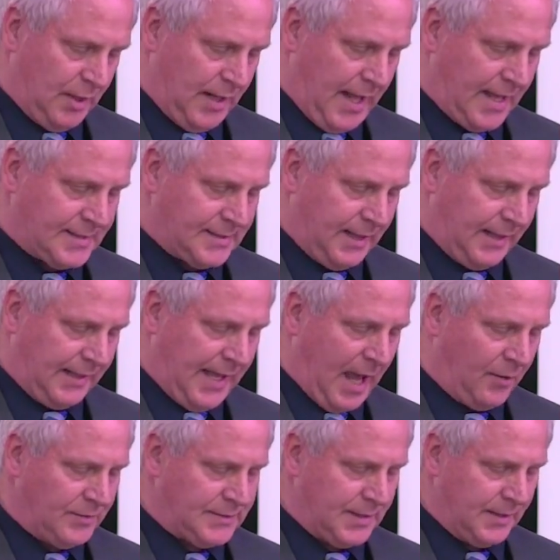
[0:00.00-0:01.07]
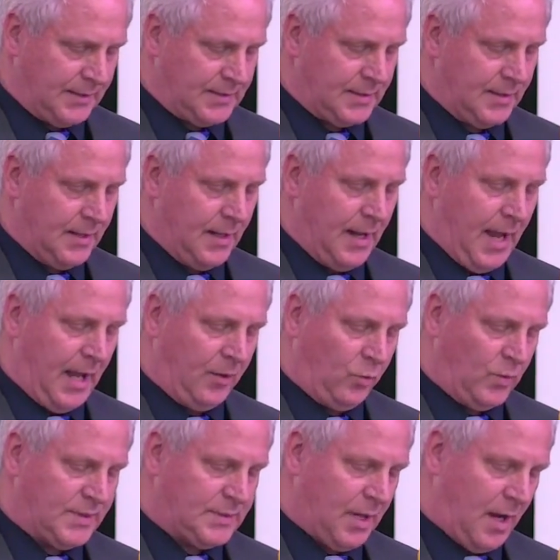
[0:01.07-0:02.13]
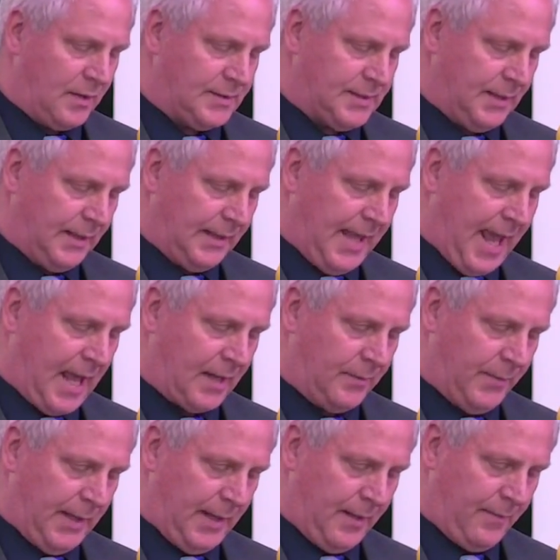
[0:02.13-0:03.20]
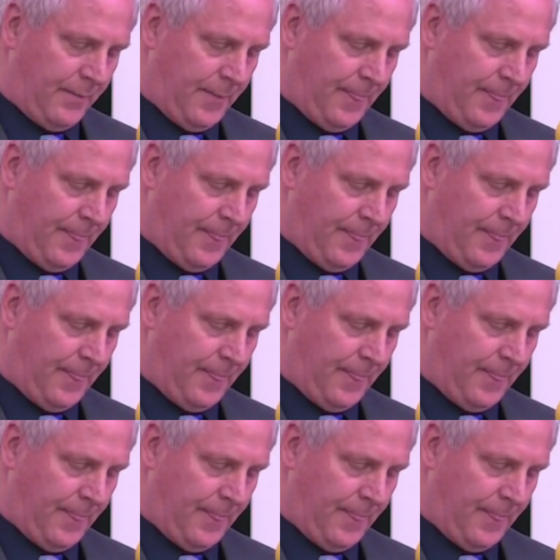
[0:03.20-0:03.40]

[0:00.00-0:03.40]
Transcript: as an accountant at Wisconsin Academy.